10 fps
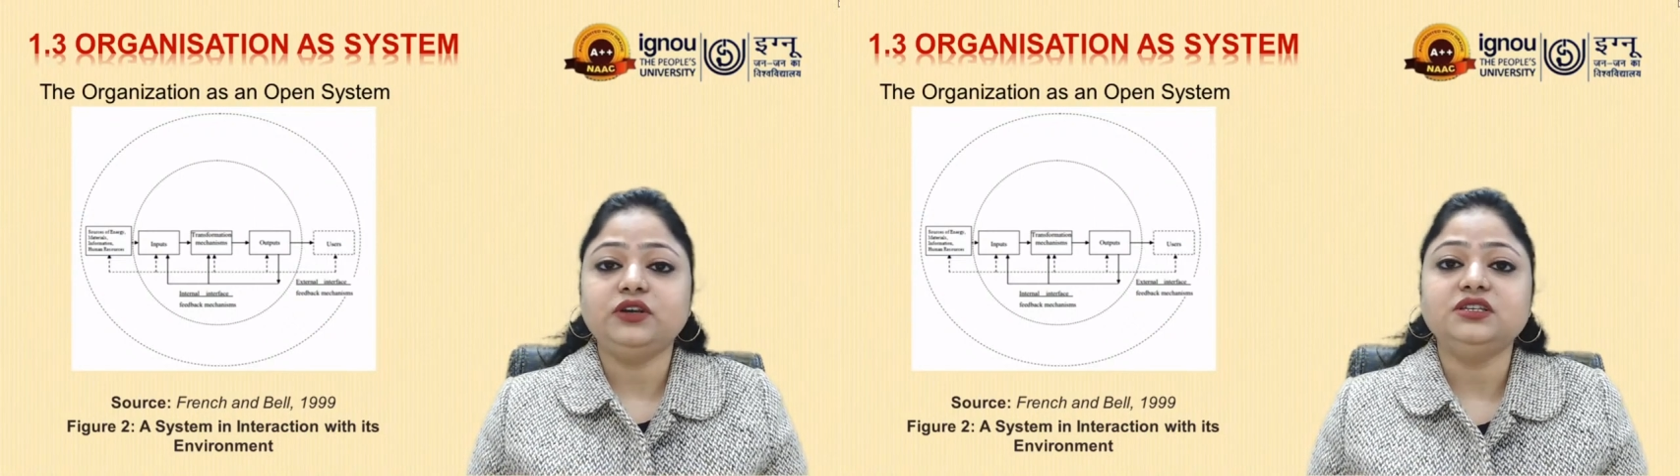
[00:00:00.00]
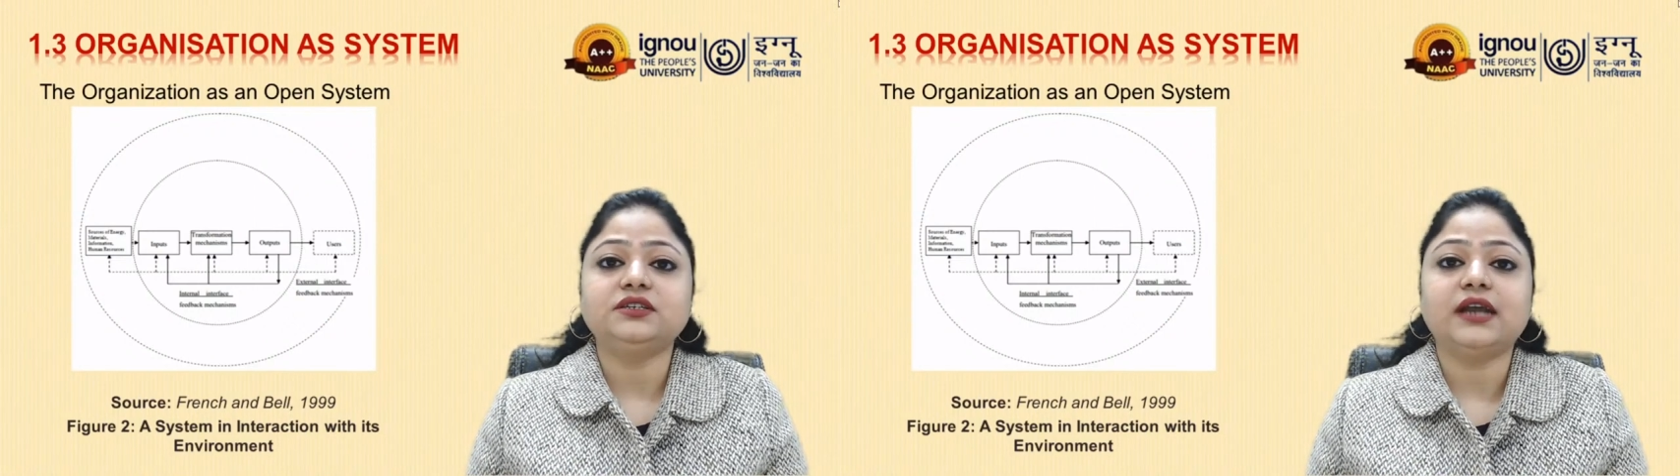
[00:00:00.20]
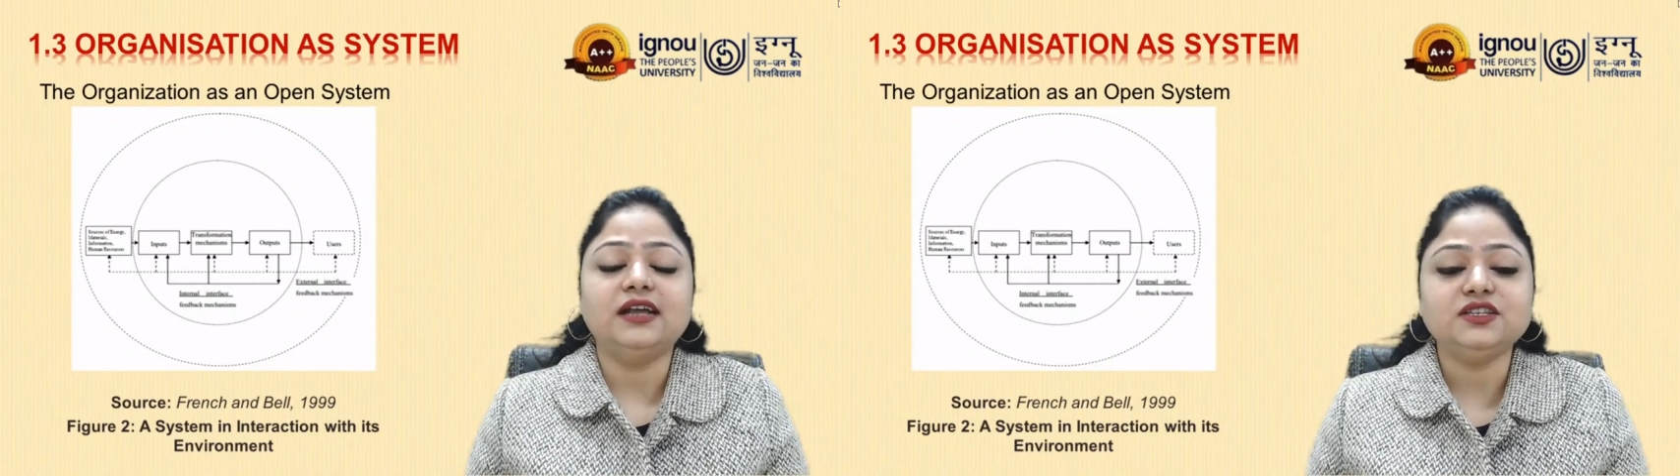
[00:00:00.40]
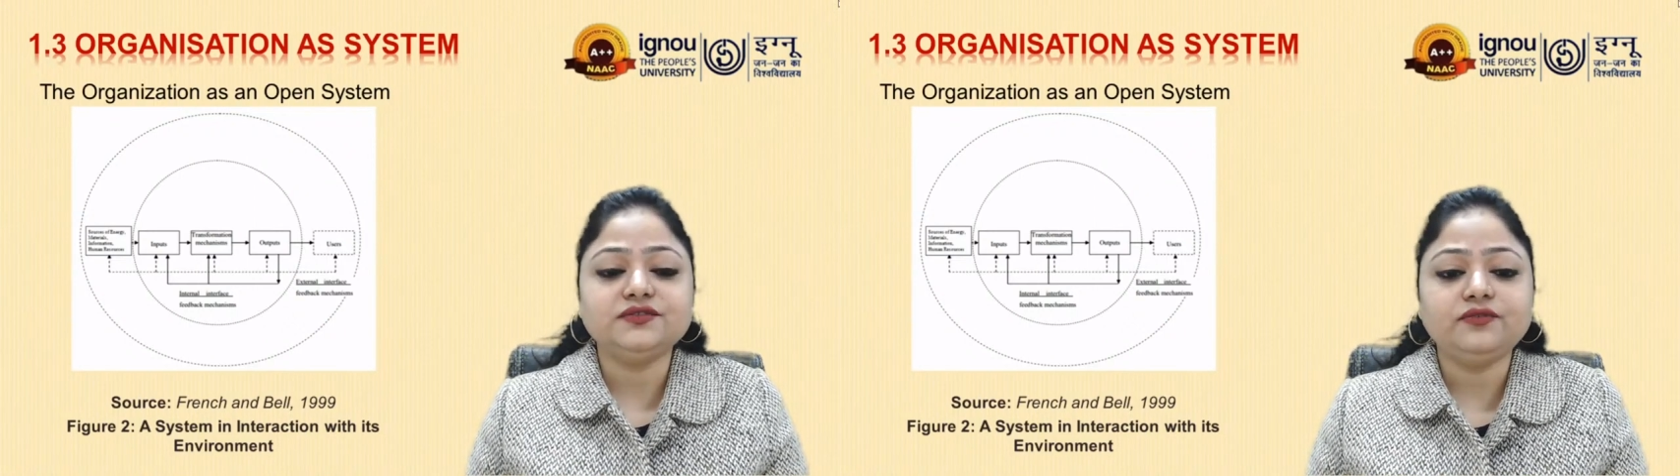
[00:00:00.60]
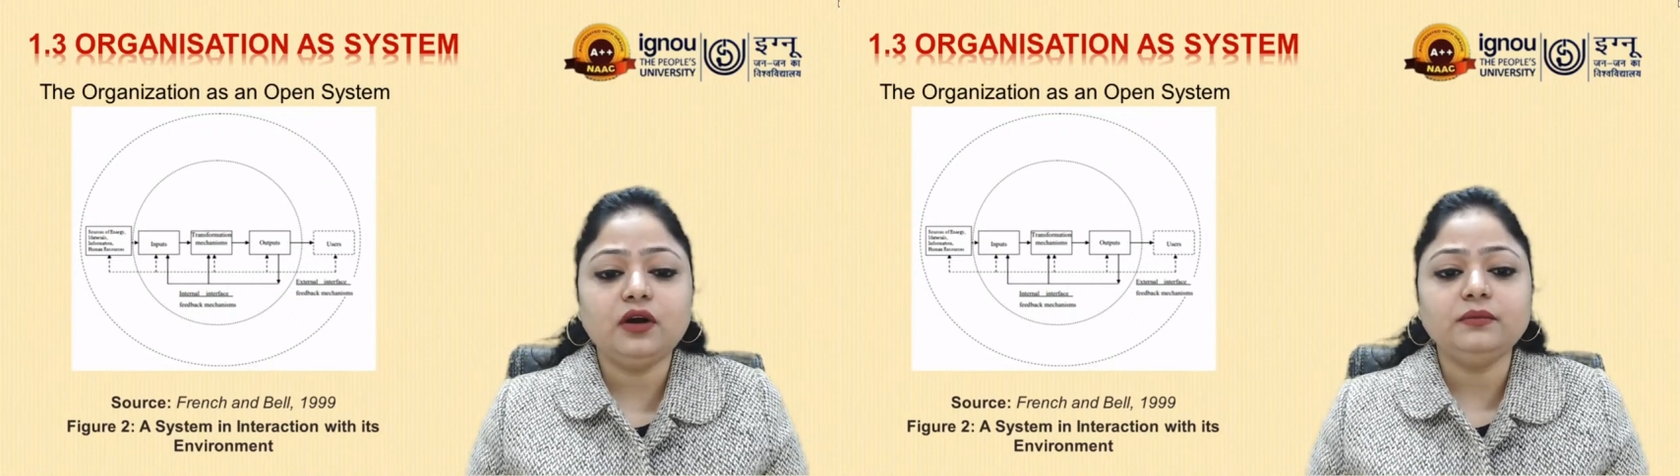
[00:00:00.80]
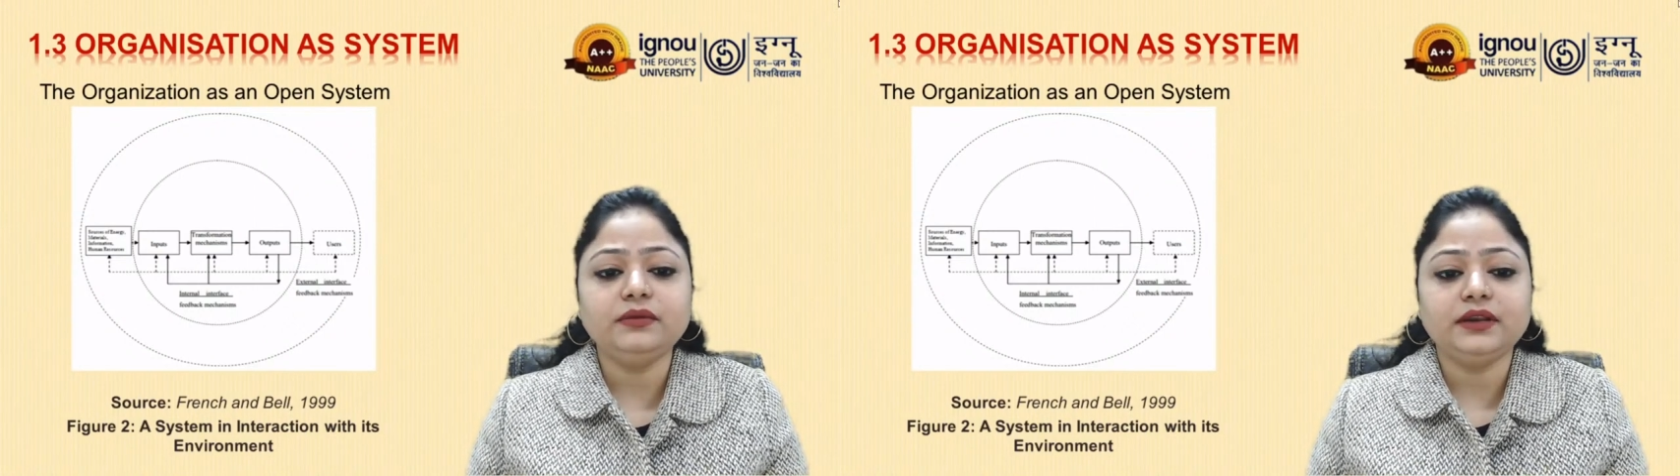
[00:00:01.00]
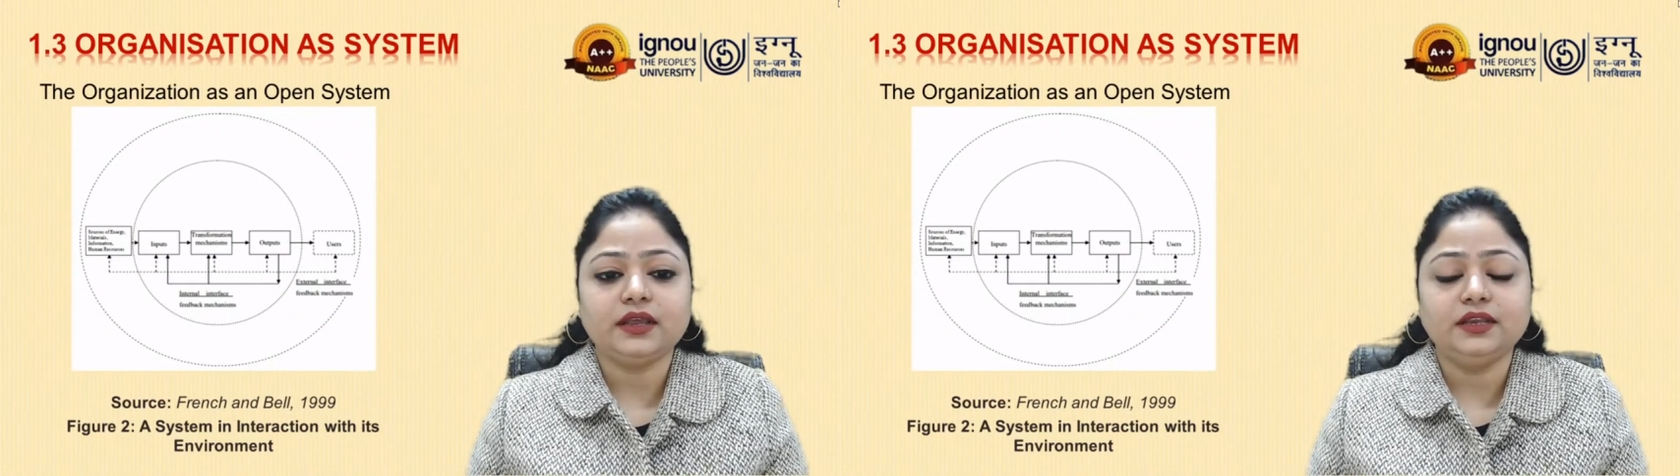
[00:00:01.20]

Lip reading: is transformed